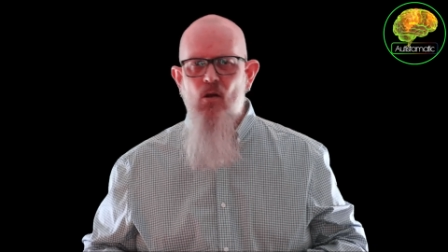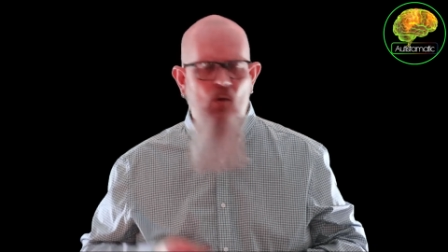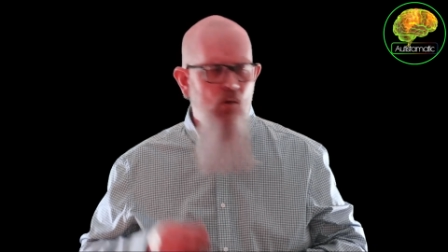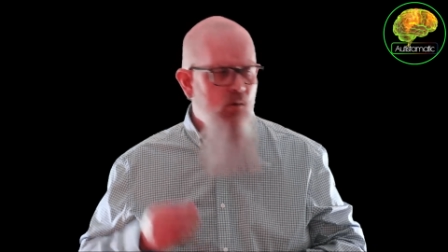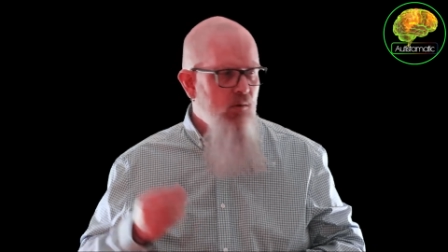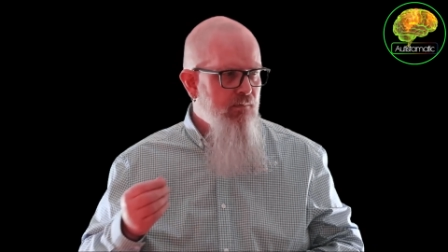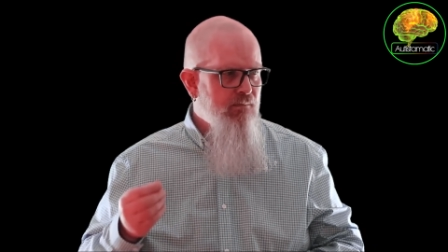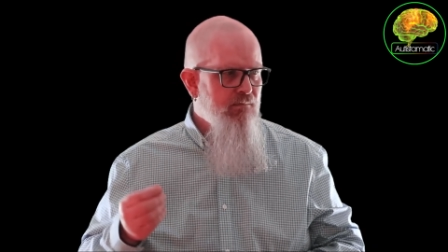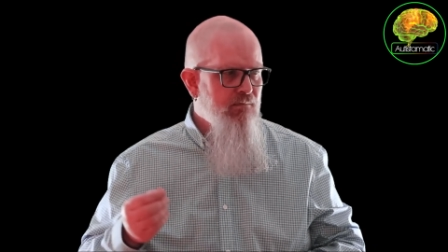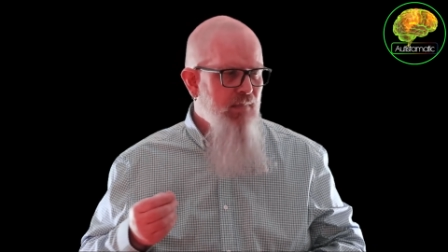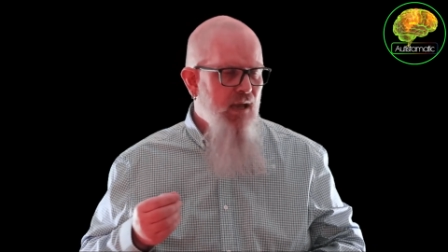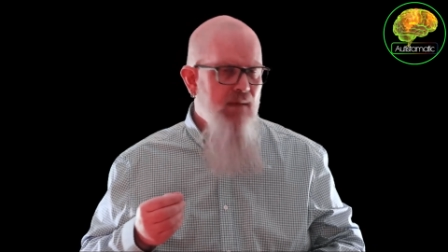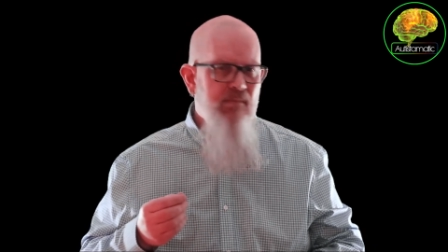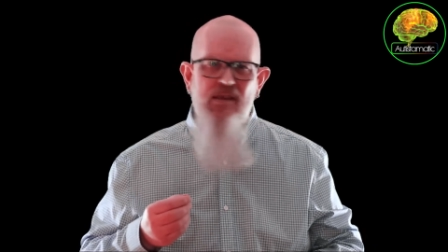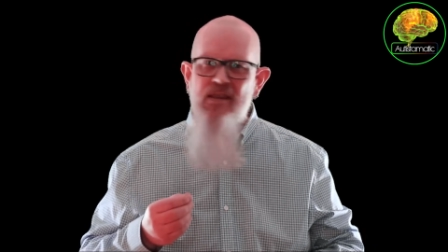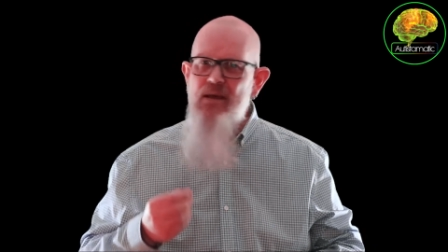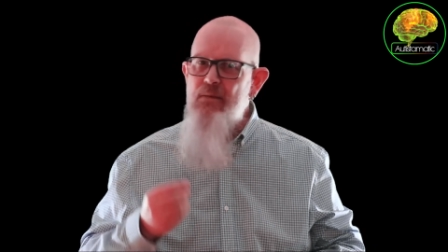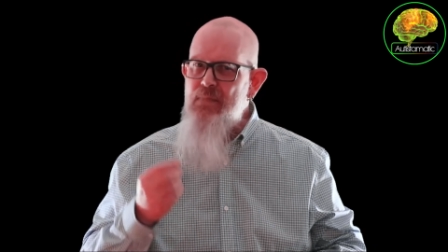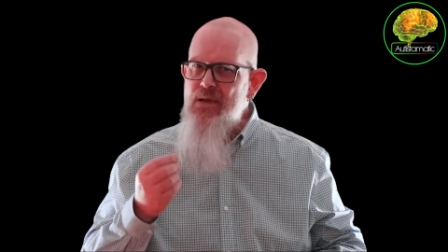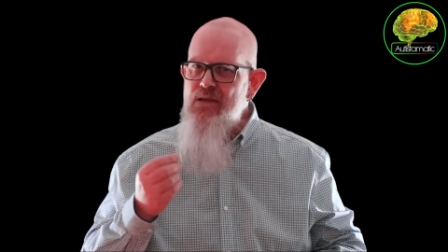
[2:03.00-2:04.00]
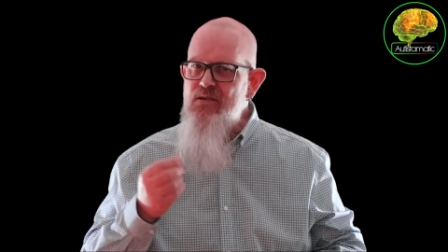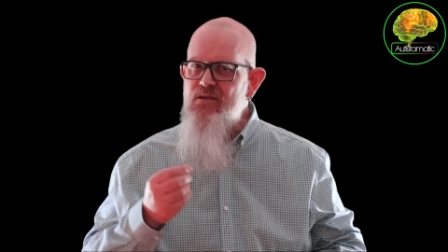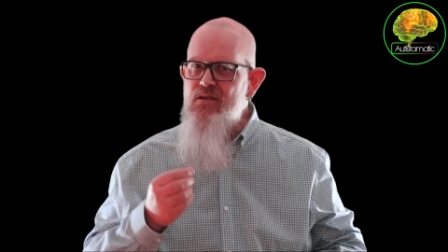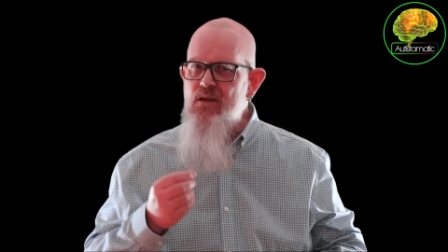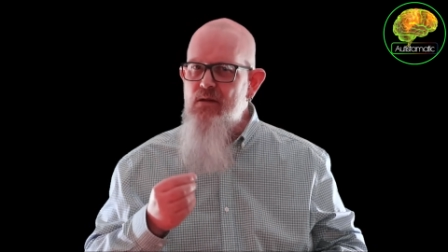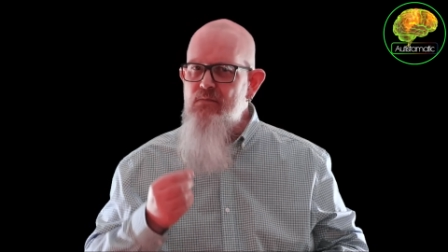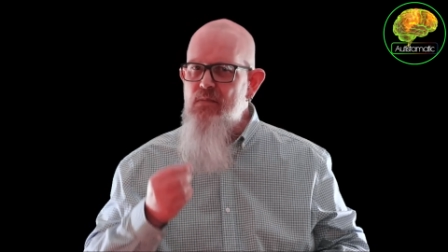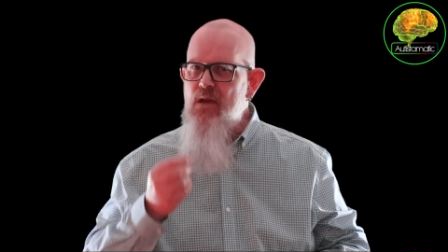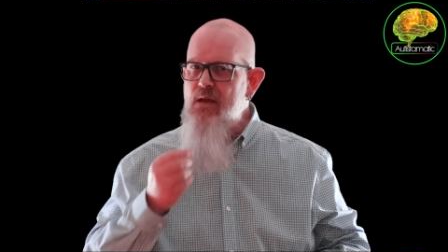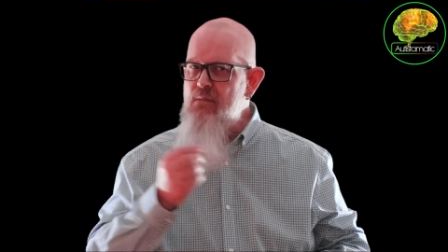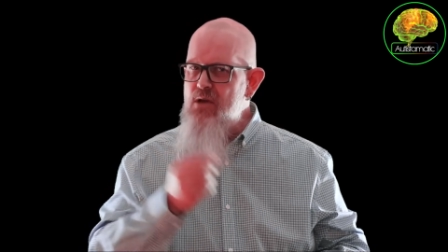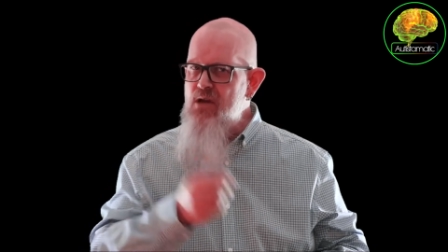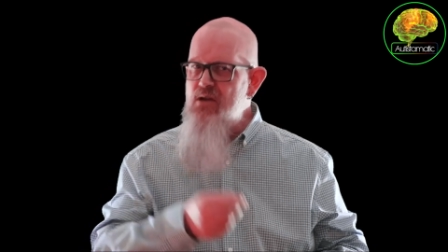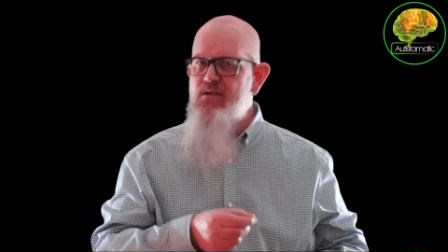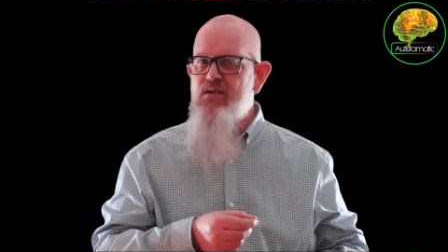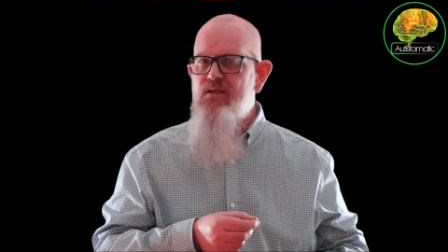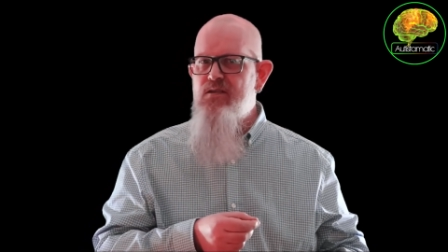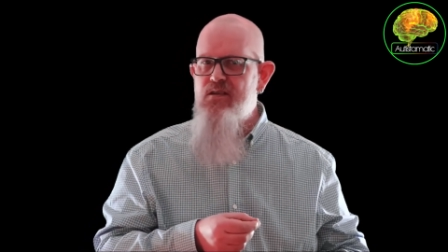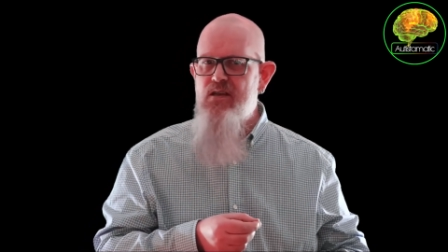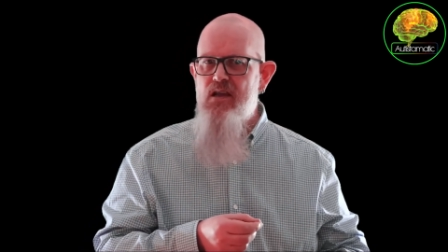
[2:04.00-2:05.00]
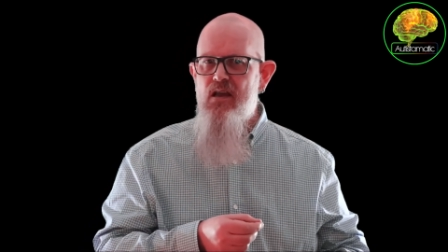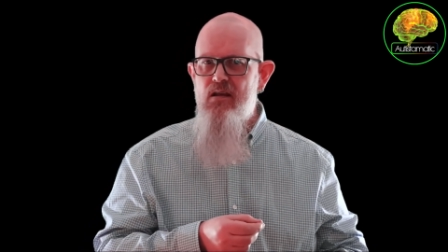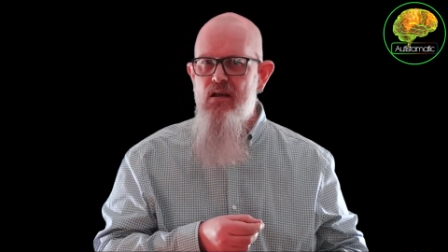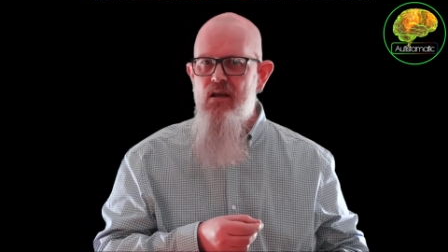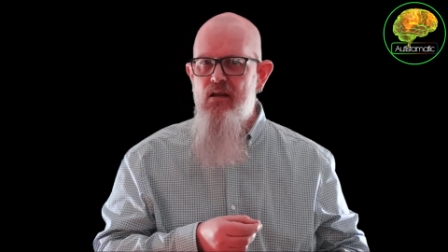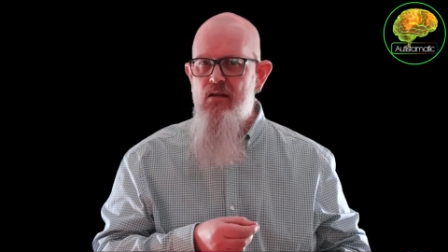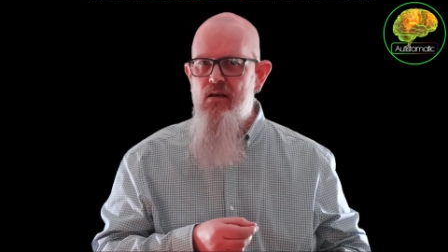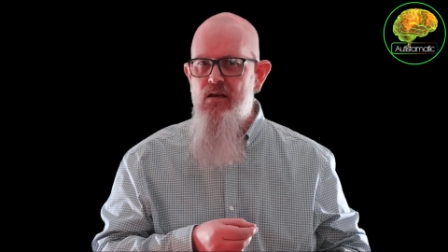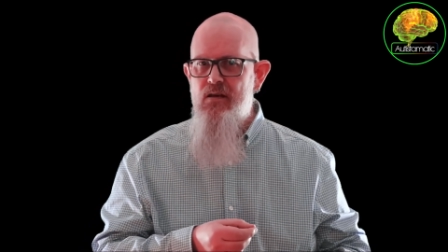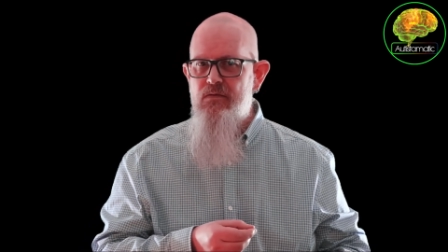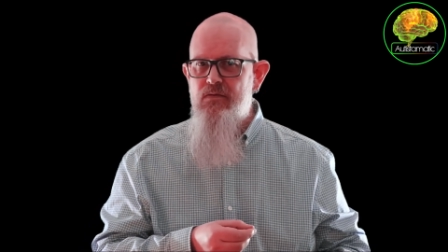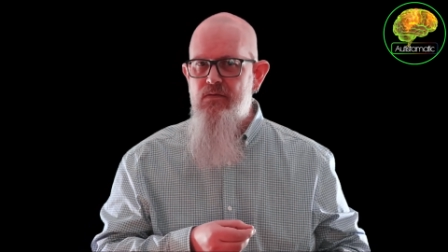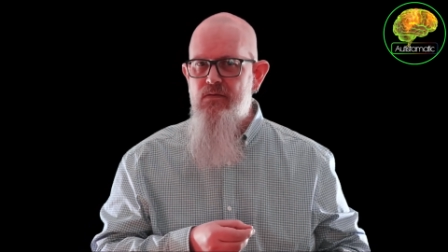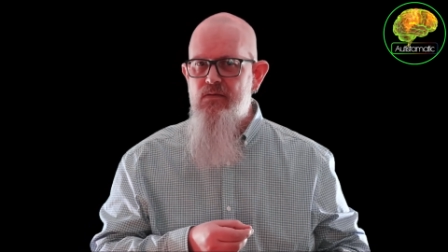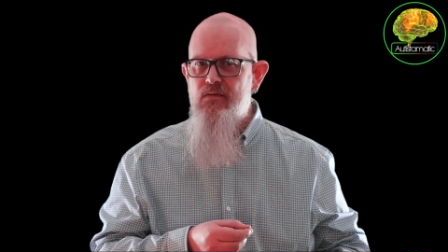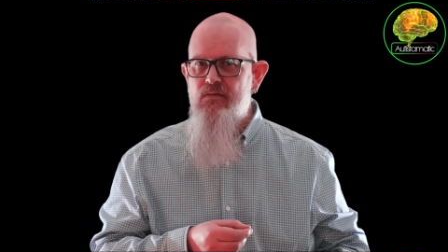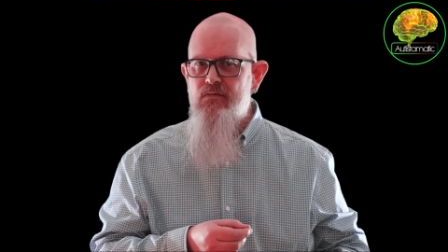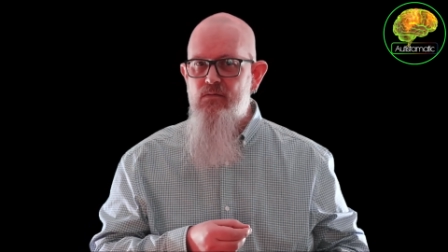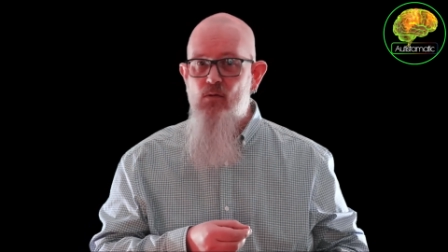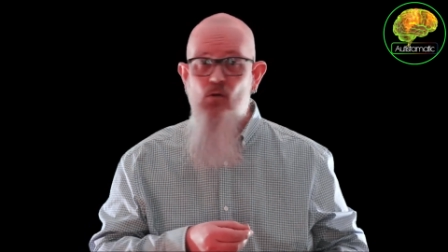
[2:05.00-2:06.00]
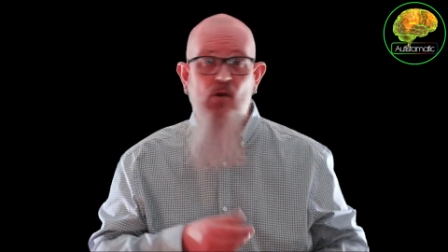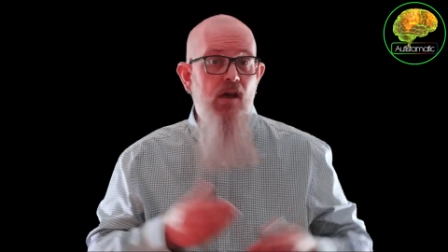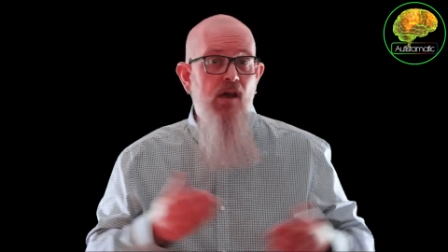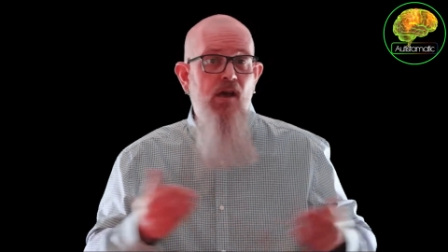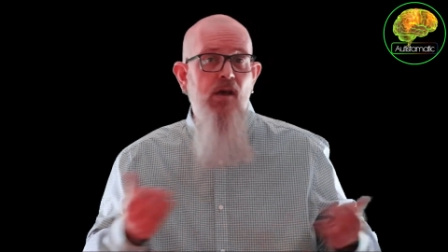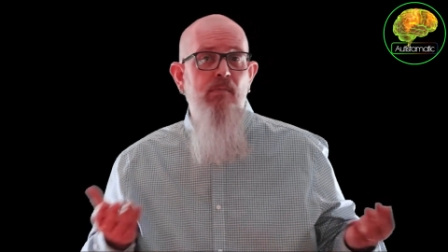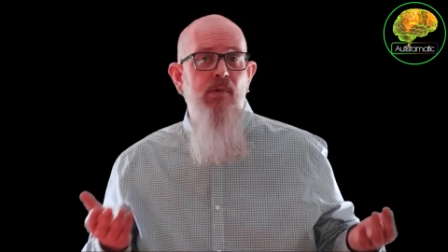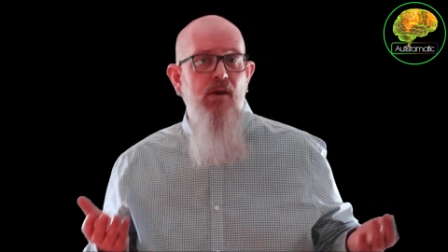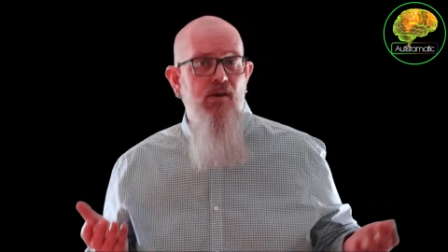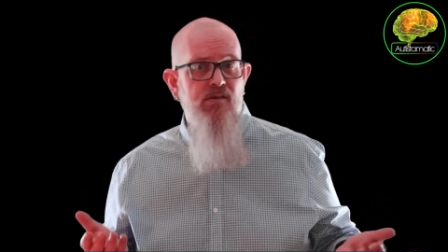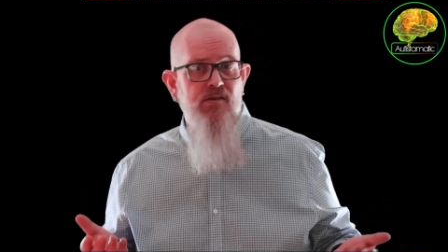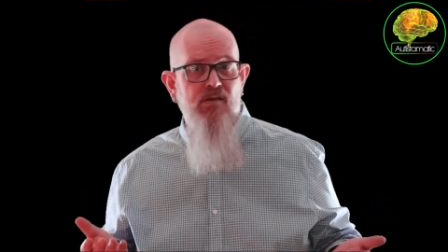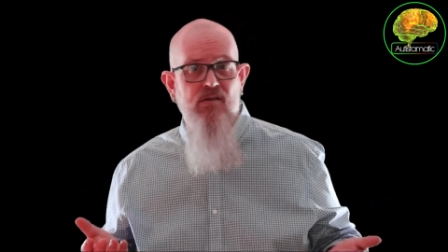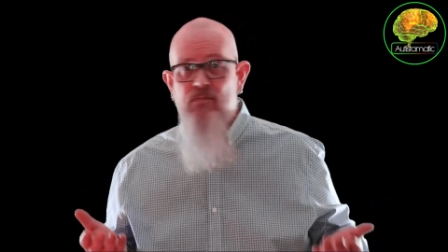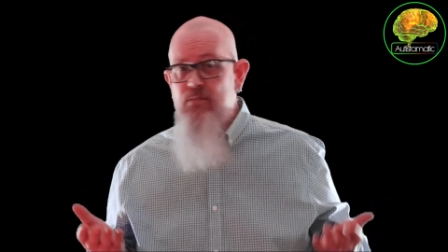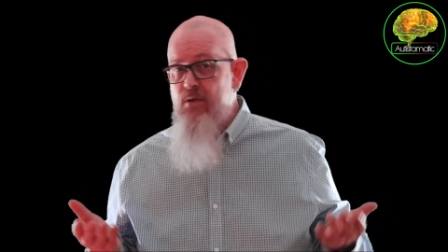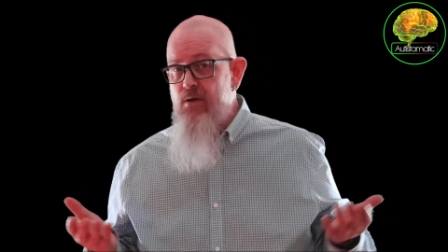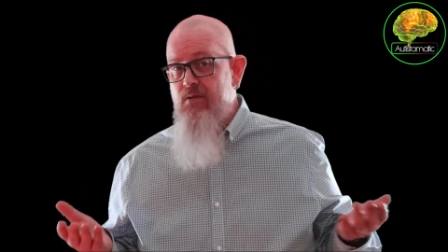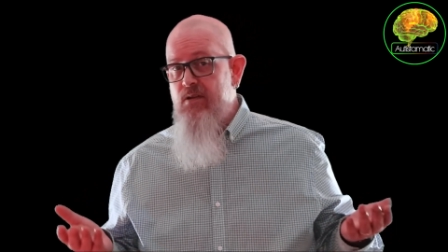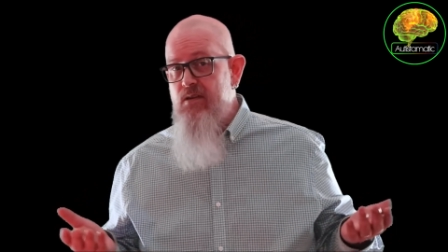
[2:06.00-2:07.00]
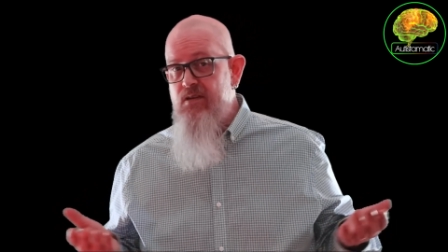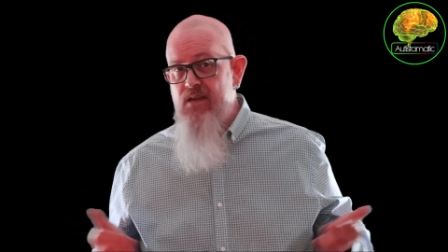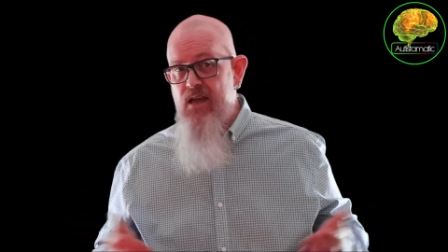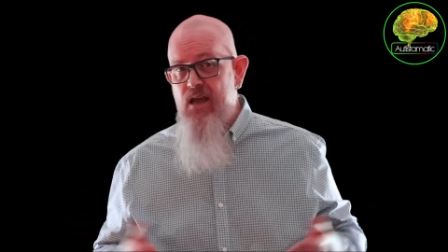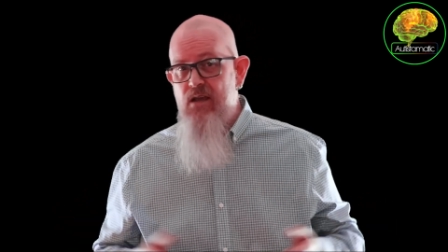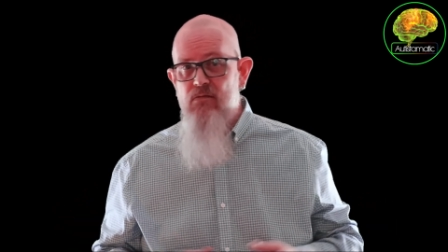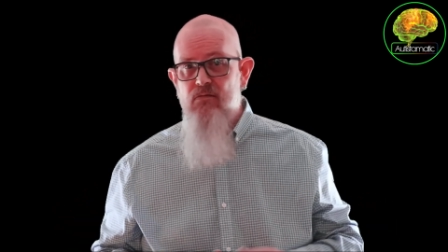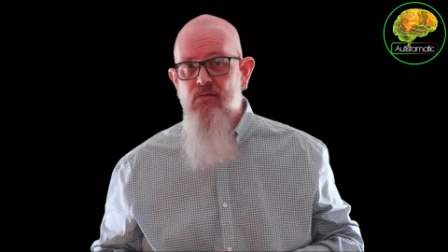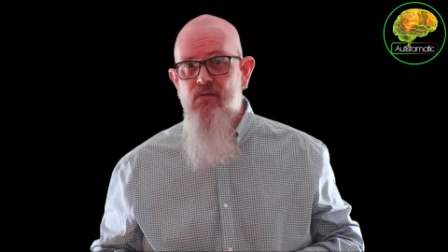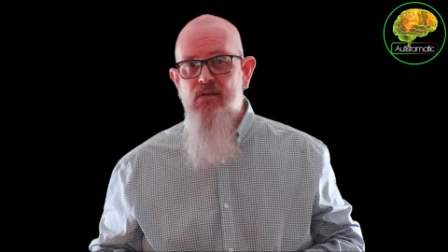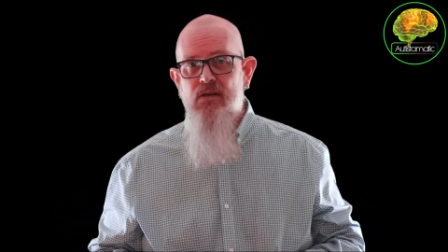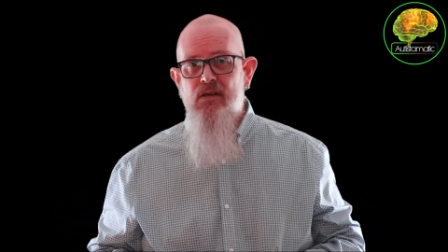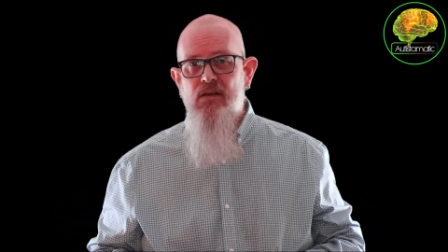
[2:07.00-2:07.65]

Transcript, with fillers: Or maybe there'd been some emergency in her life, or her bus had broken down.